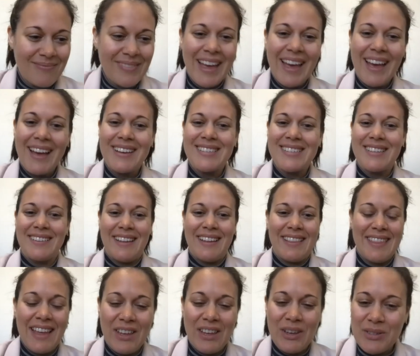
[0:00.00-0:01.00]

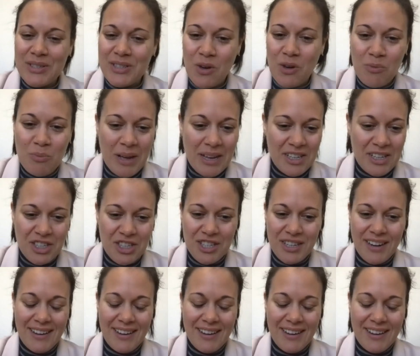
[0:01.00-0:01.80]
Excellent. Thank you so much.